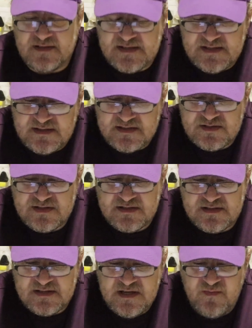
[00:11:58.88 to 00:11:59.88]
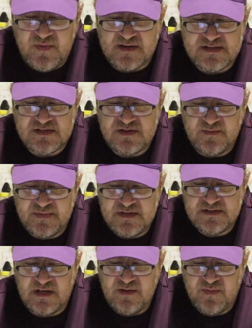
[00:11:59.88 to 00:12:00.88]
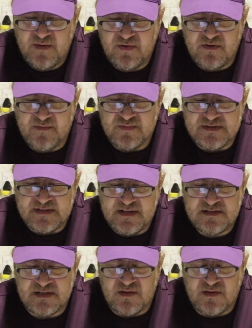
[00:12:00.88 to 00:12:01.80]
Sepia Serpent chili pepper represents